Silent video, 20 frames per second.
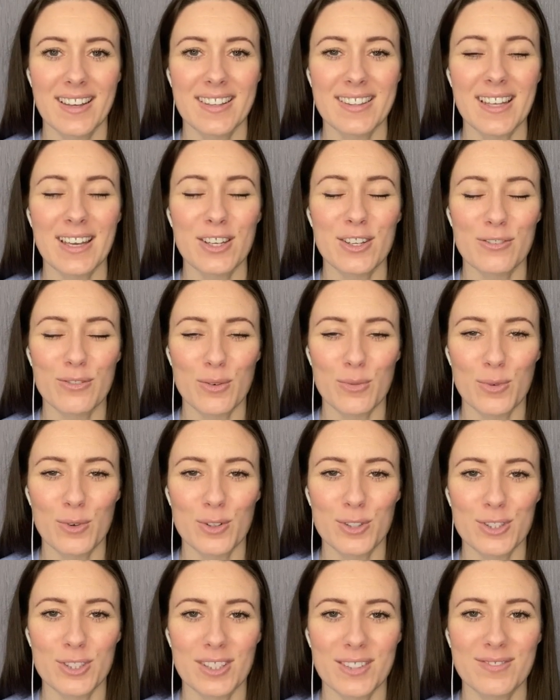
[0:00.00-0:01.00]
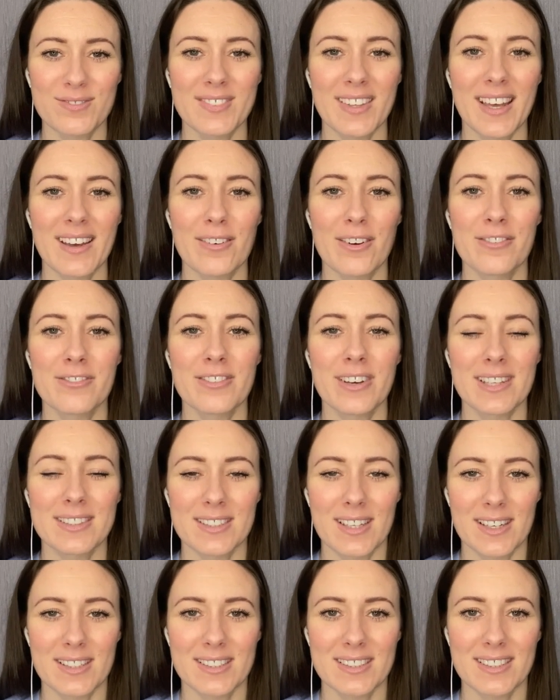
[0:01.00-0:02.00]
Thank you for watching. Have a
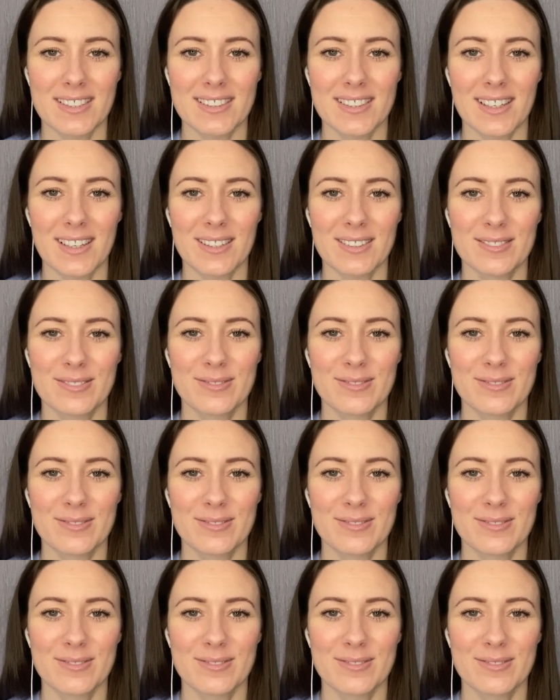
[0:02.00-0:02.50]
fantastic day.